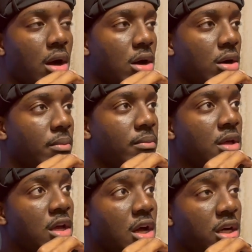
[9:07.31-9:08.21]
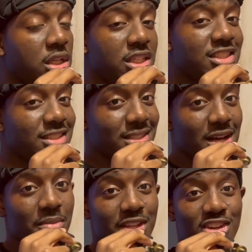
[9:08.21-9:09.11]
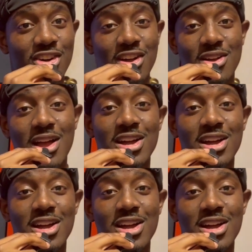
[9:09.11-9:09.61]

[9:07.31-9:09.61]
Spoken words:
Hoodies is coming, y'all.